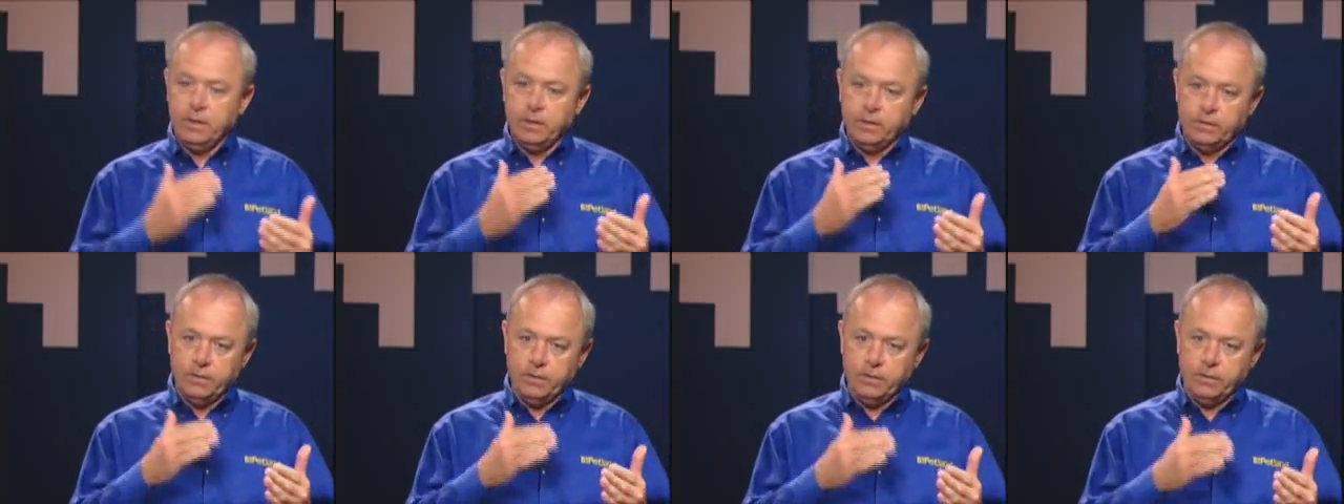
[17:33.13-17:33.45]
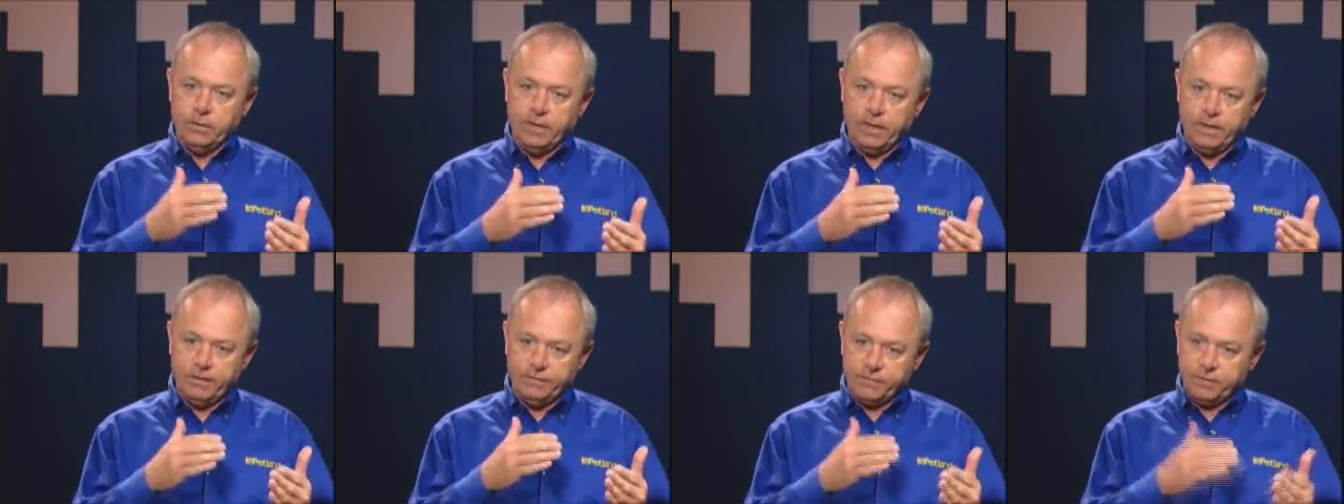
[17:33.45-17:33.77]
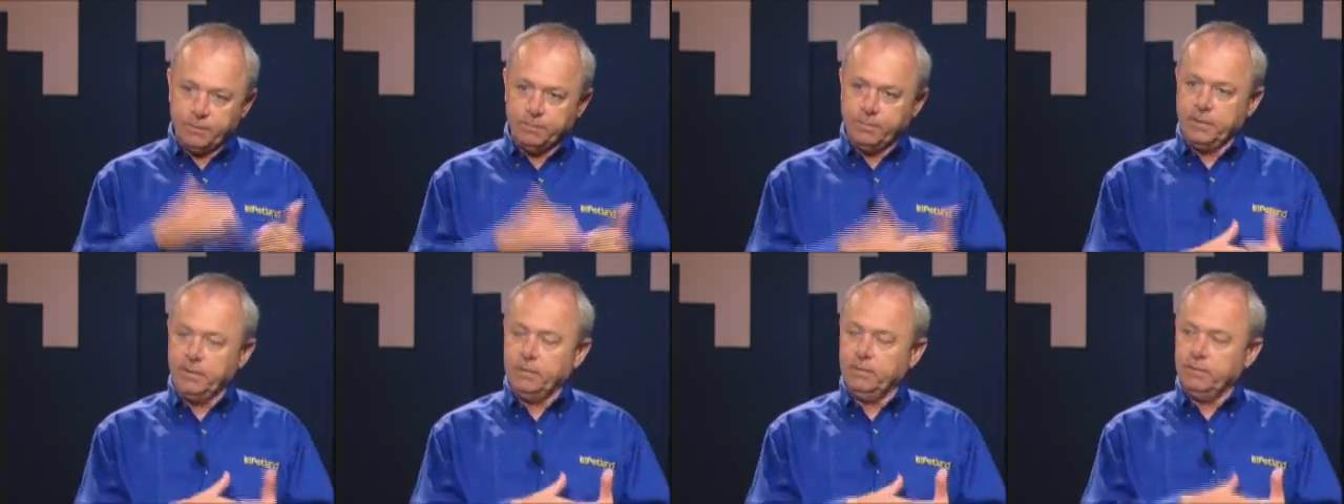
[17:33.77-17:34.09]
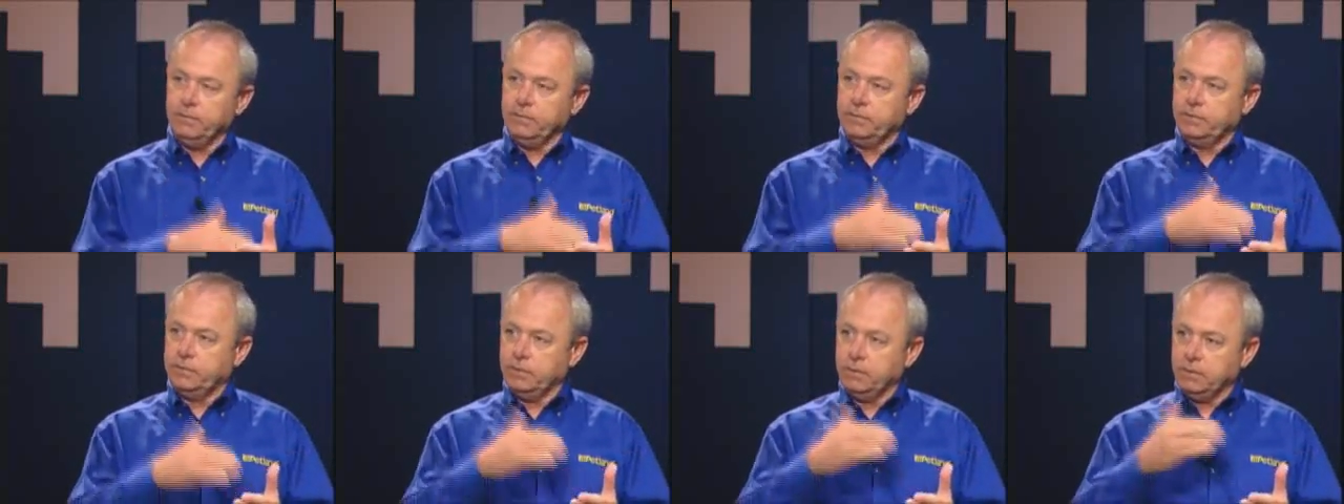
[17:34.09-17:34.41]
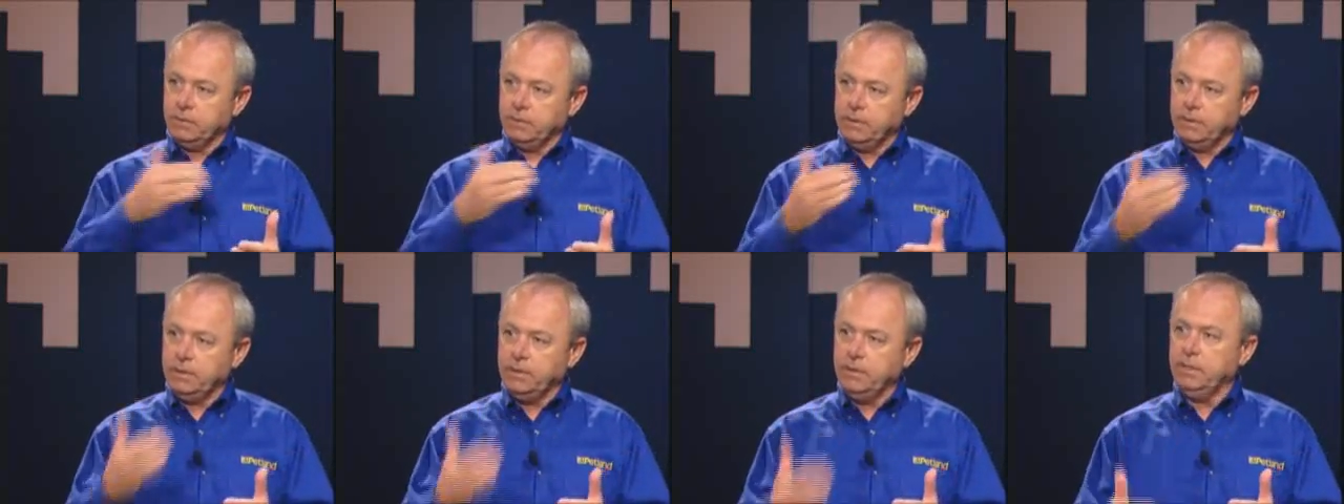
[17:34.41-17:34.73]
You have to be able to
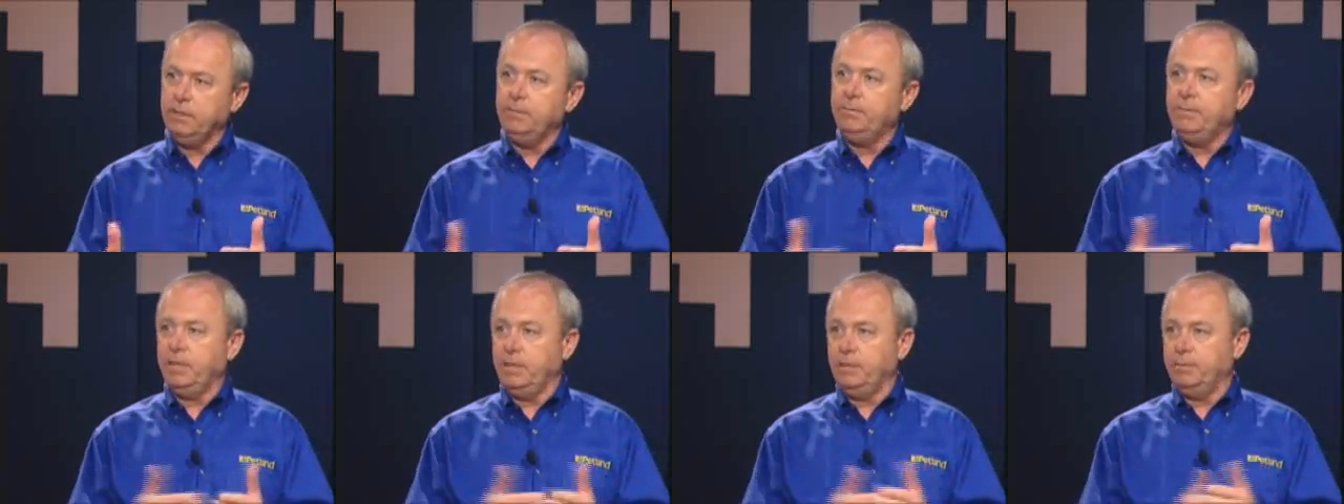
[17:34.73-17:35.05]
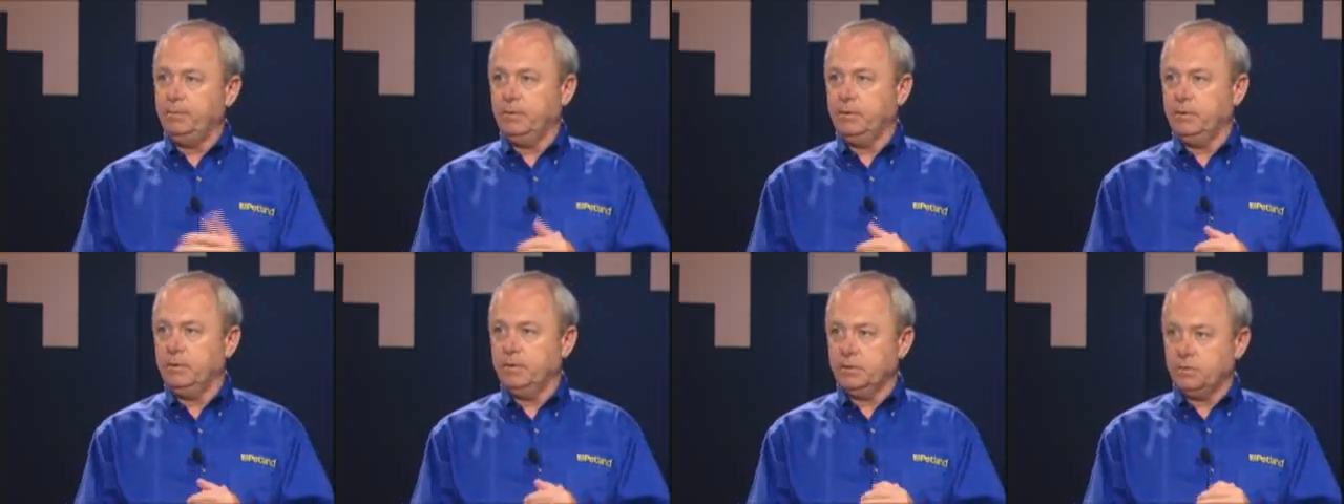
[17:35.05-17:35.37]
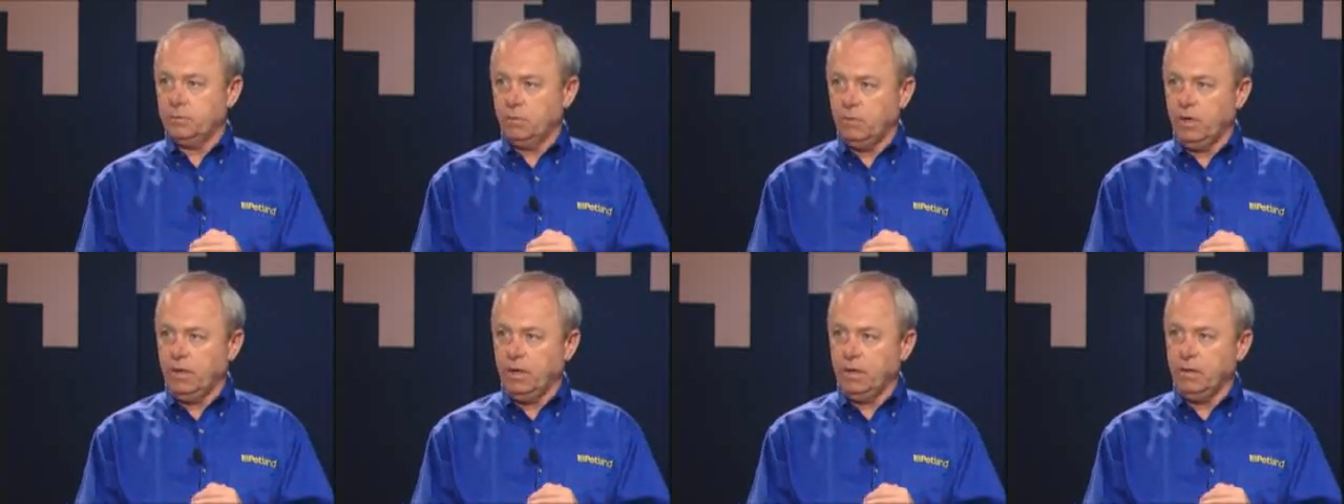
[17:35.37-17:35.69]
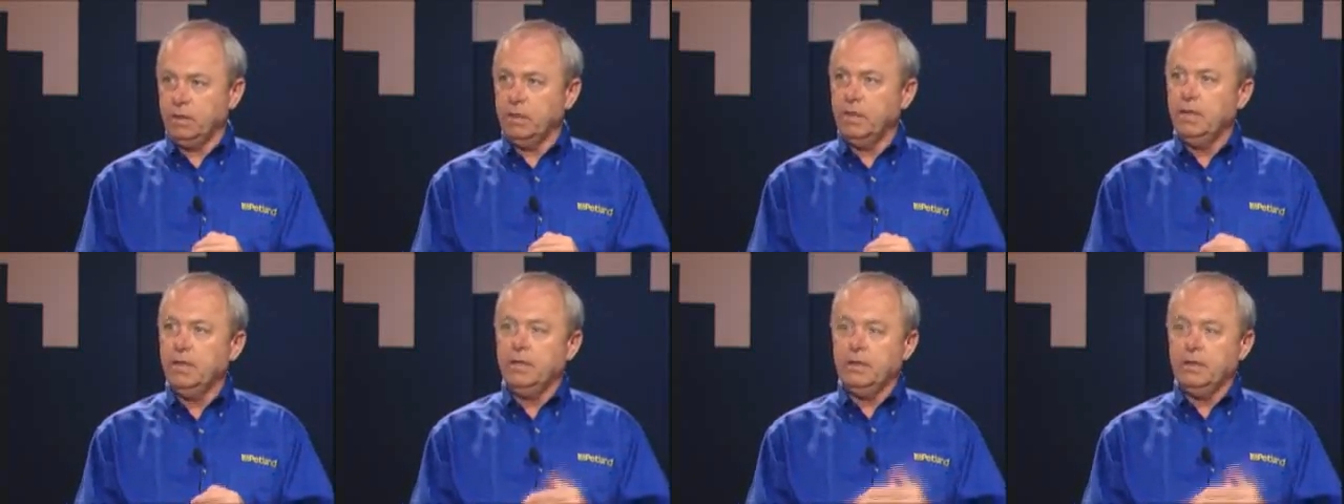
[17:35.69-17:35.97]
lead people as well.